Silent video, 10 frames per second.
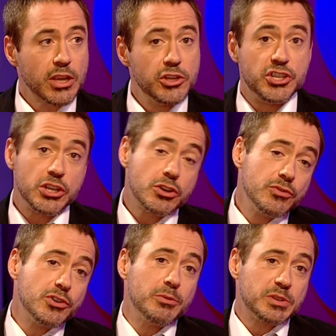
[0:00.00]
Jeet
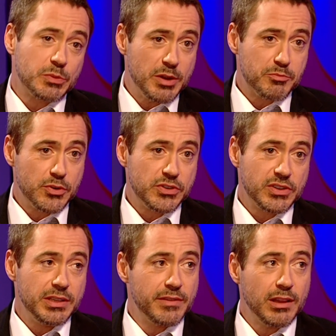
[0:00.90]
Kune Do is what Bruce
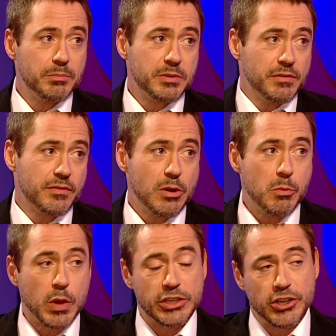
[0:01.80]
Lee developed
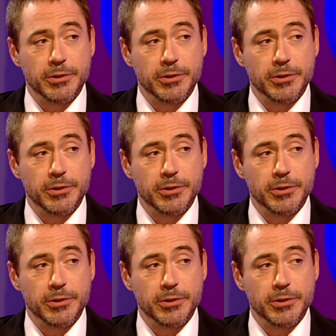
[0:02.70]
from Wing Chun.